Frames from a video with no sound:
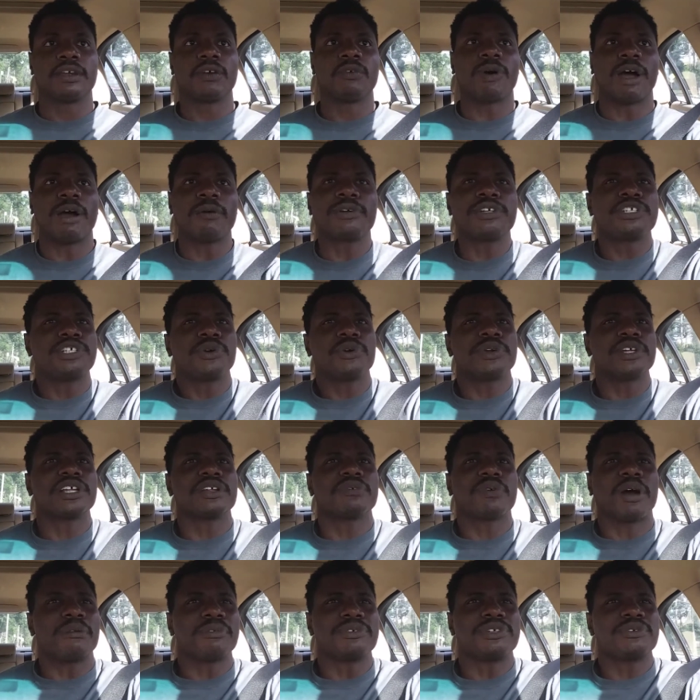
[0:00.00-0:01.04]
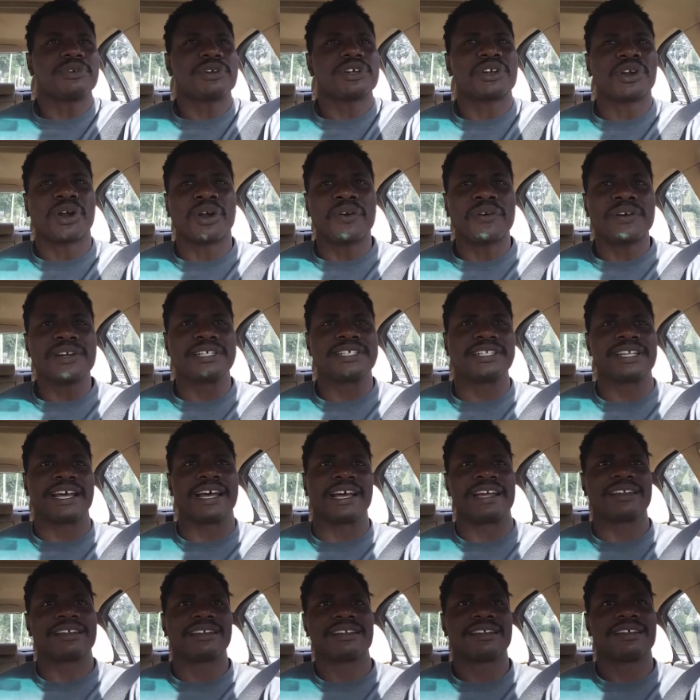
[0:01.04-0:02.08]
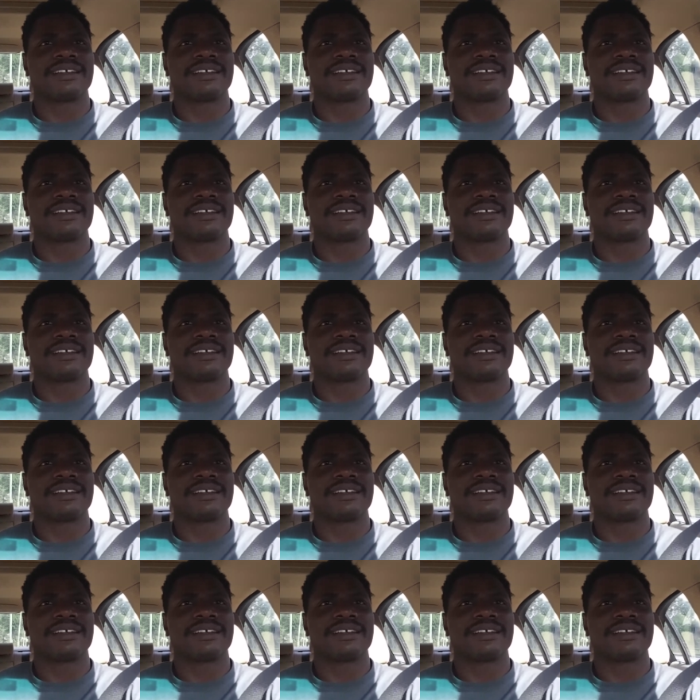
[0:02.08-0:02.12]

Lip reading: Why would you encourage that?